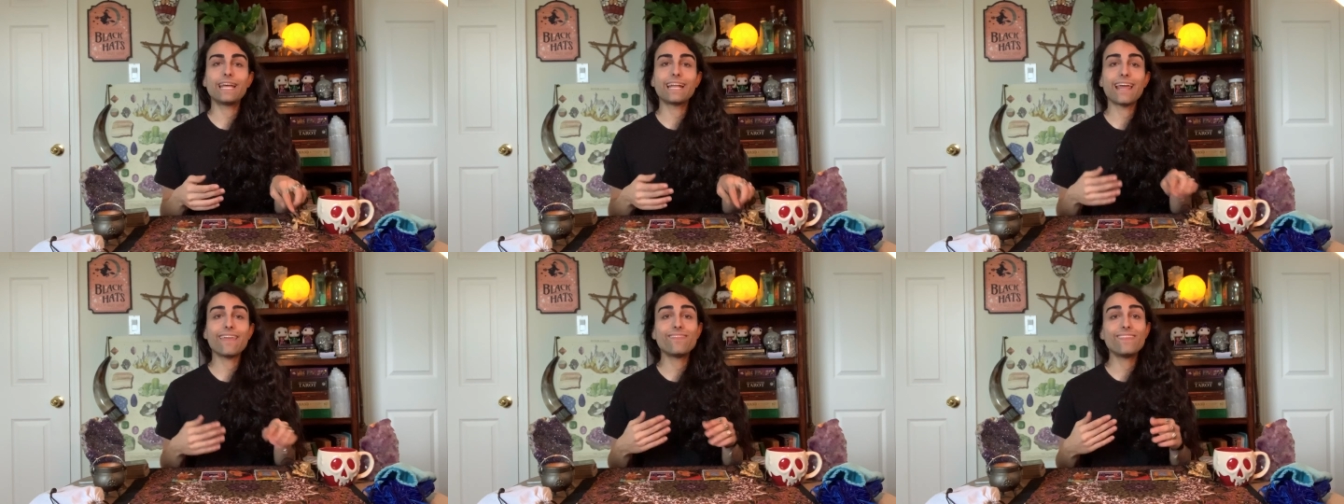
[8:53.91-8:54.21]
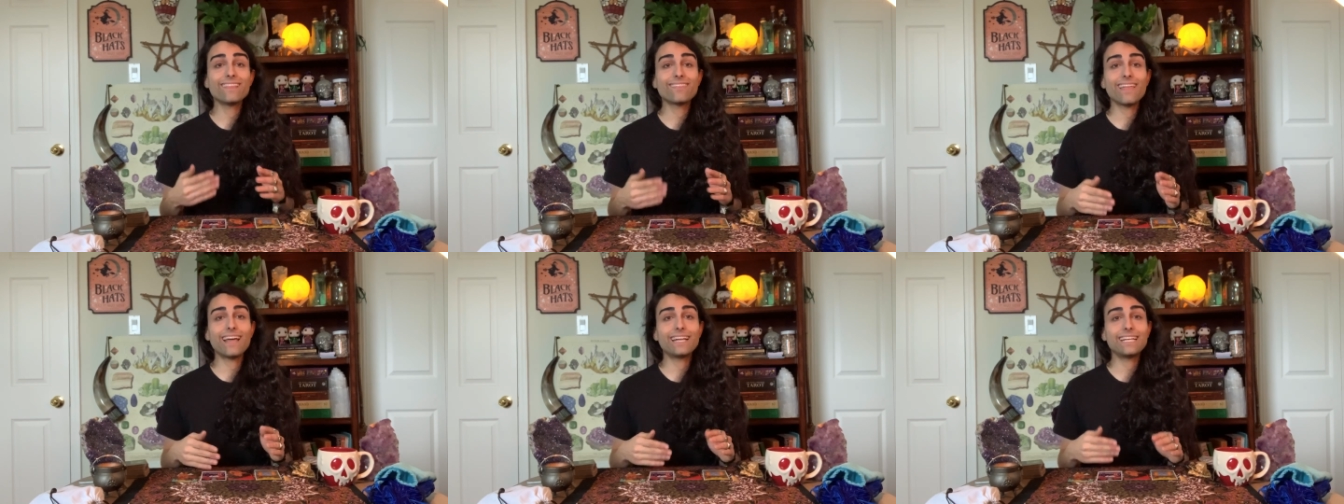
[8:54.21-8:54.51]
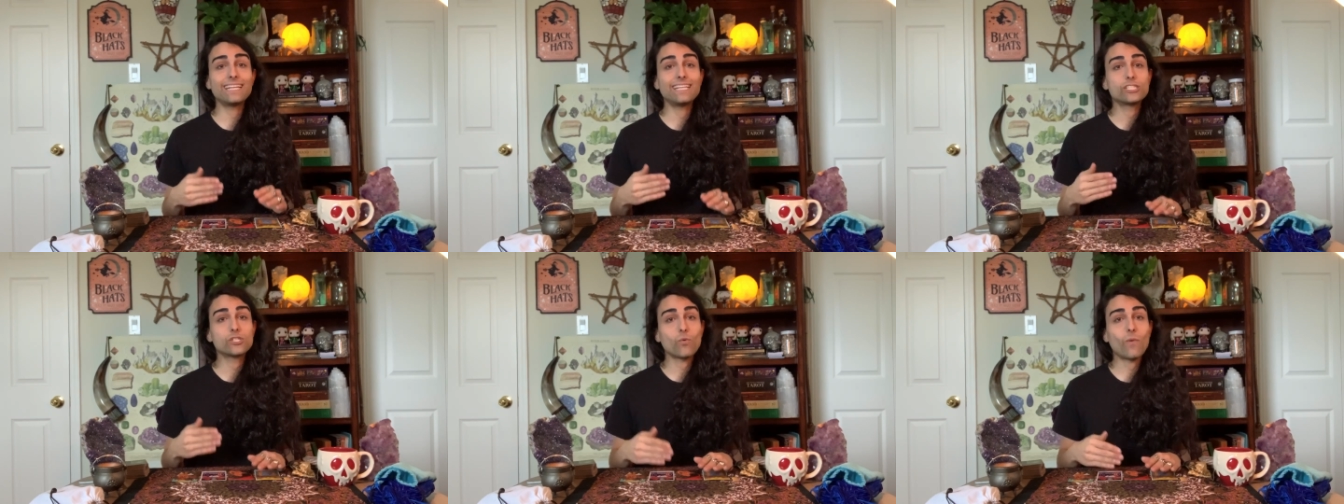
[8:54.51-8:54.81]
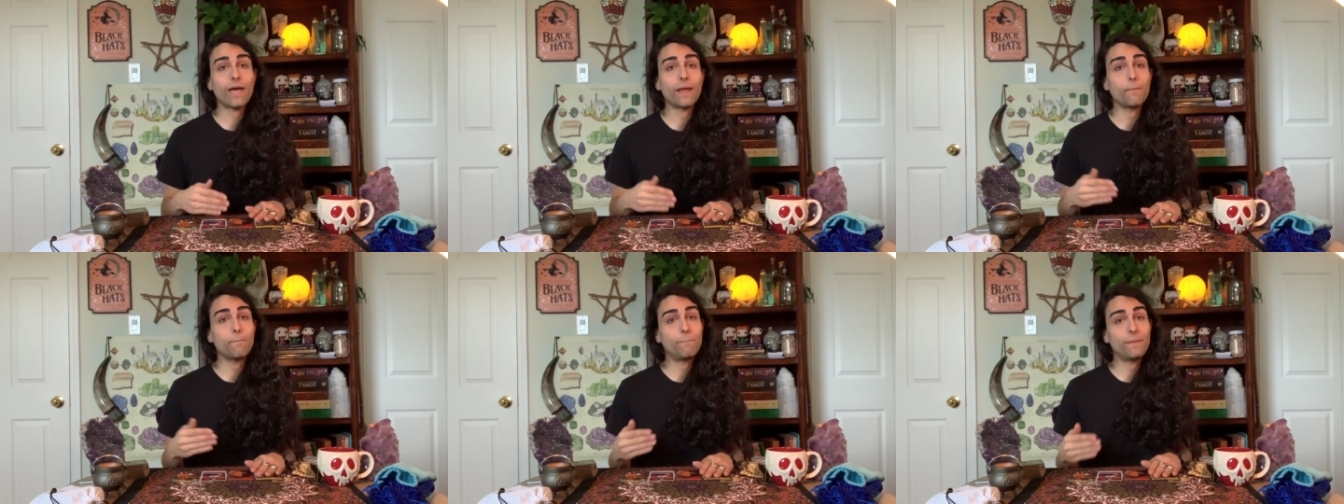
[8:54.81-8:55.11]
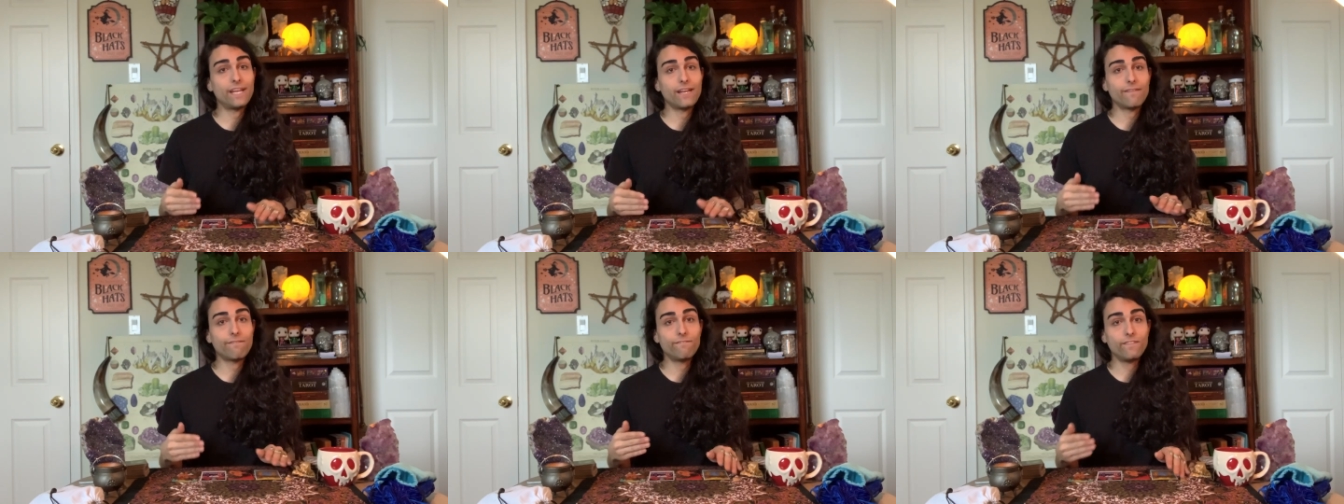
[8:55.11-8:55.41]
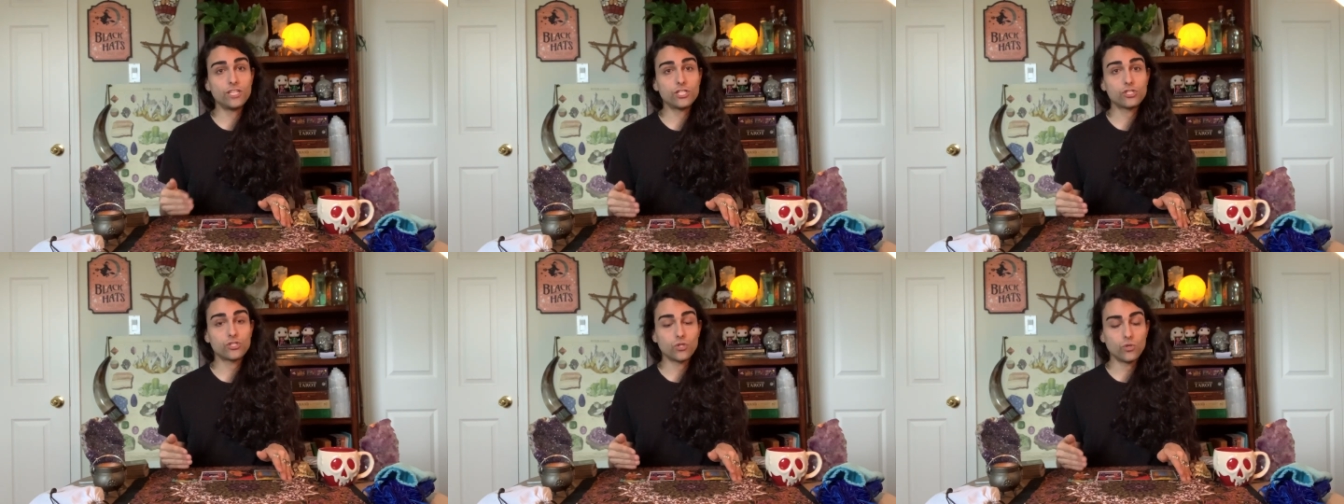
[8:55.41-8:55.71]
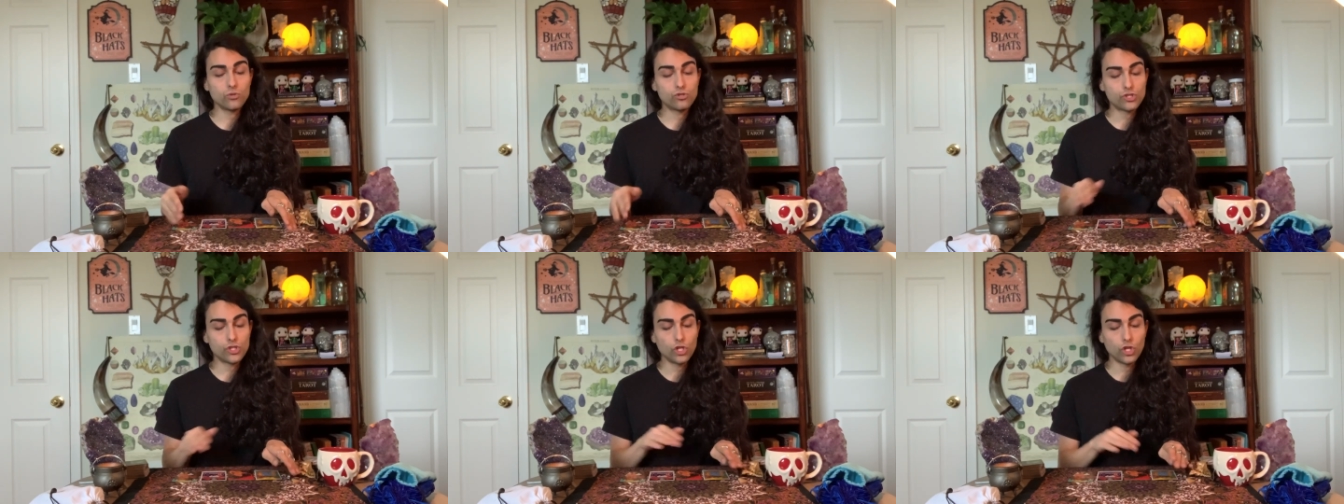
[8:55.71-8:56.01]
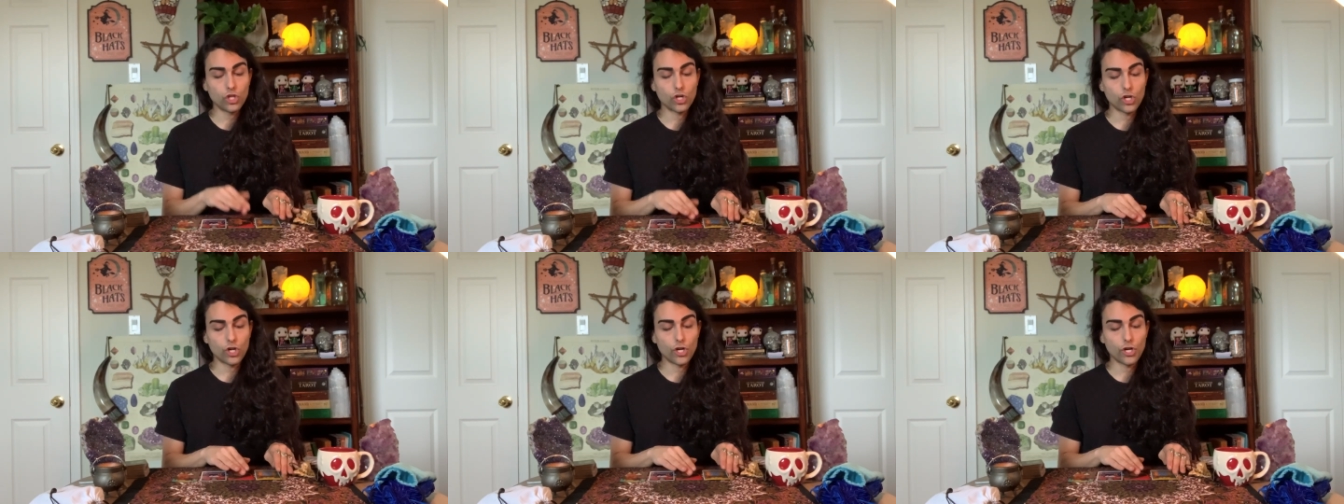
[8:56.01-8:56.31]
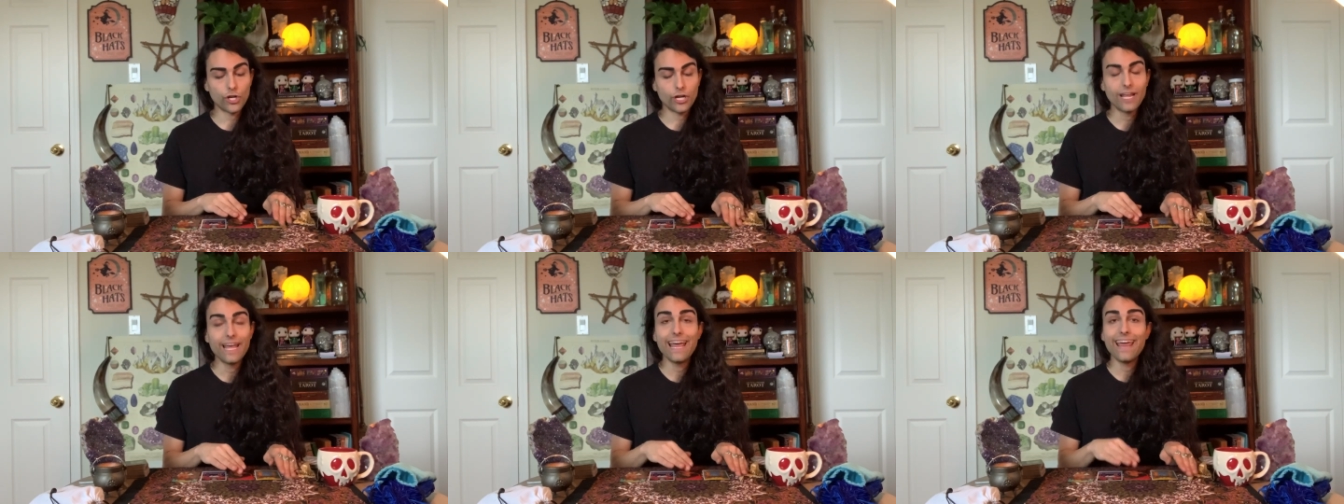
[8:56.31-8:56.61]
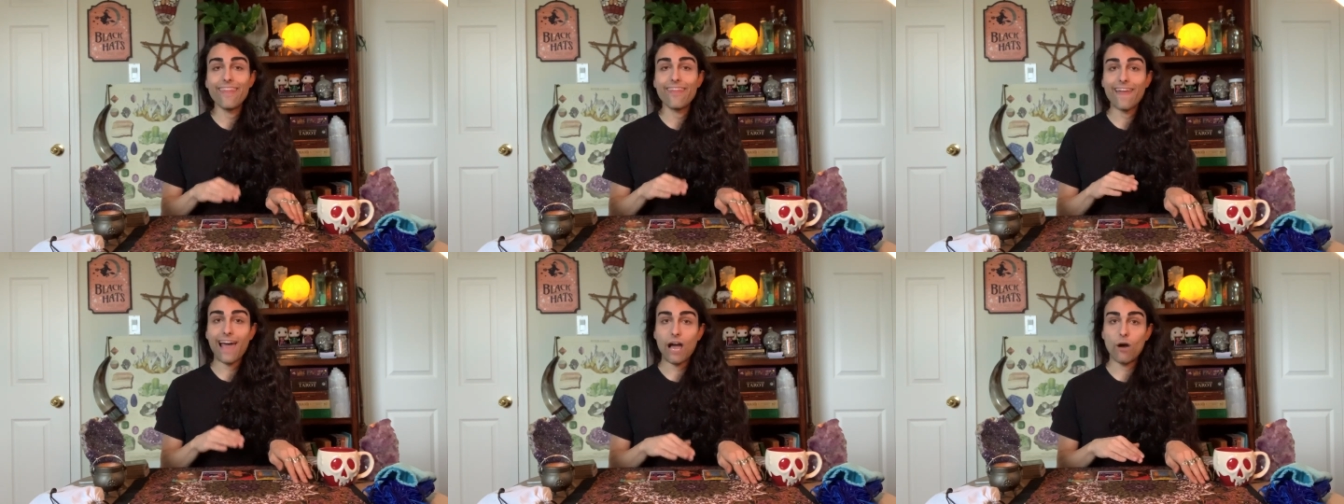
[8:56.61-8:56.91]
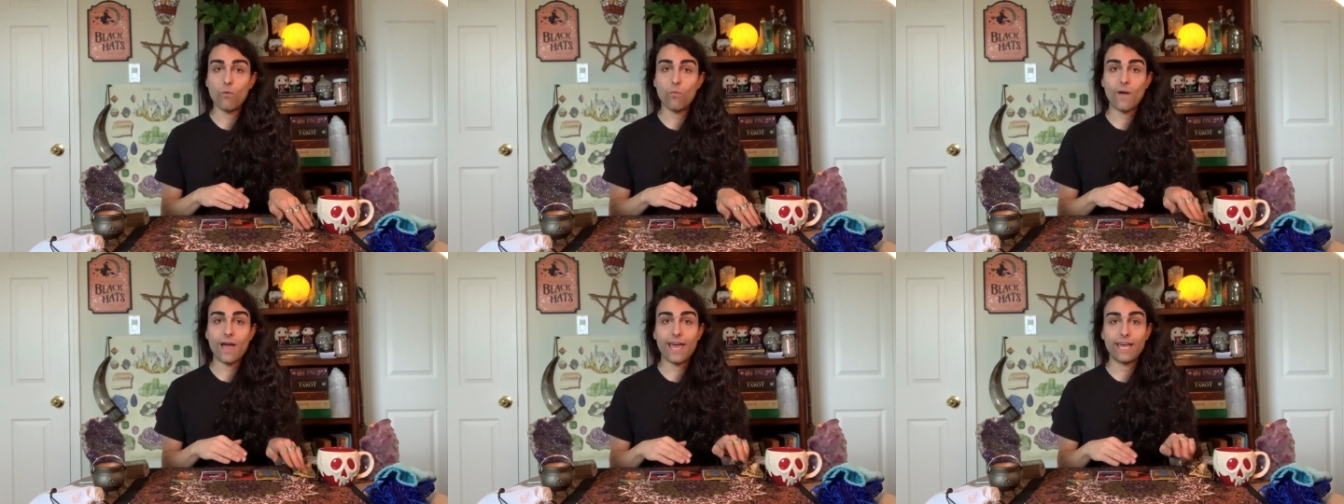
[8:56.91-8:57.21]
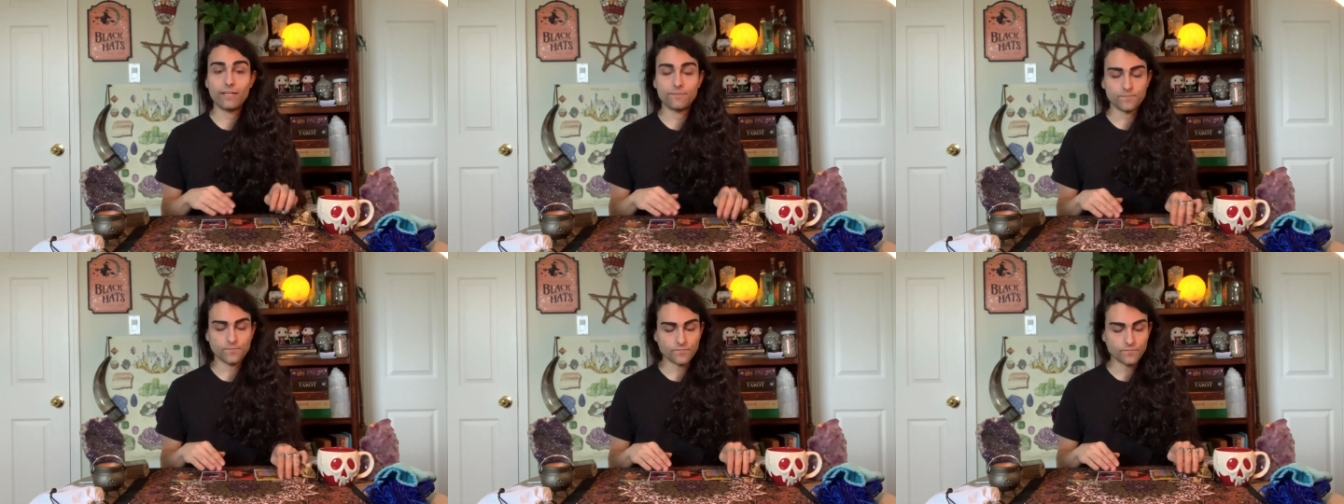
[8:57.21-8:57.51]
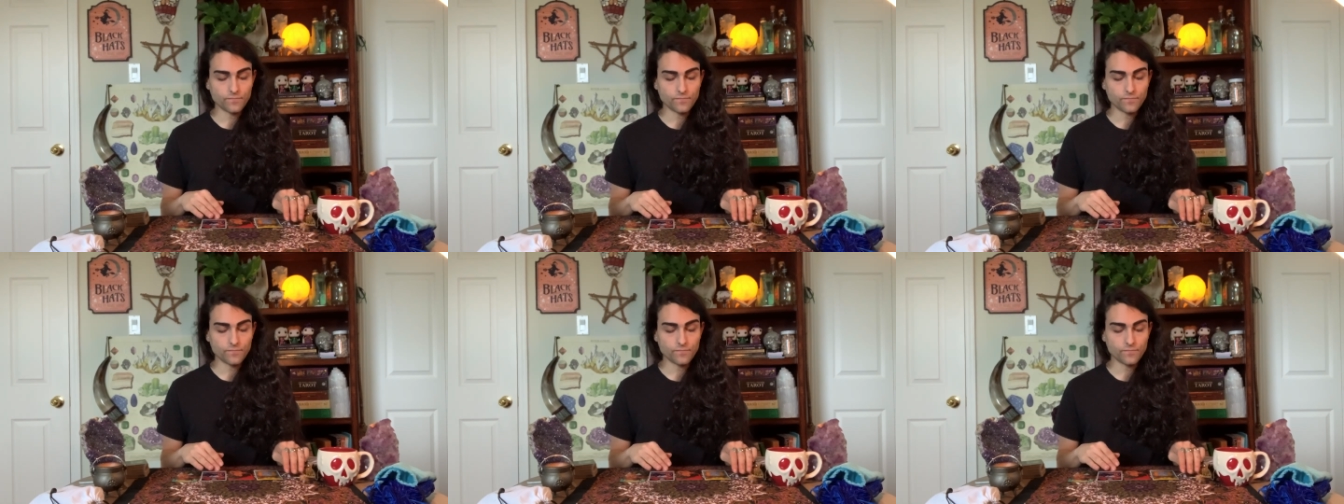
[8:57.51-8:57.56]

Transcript: and I think that it is quite beneficial to learn that way.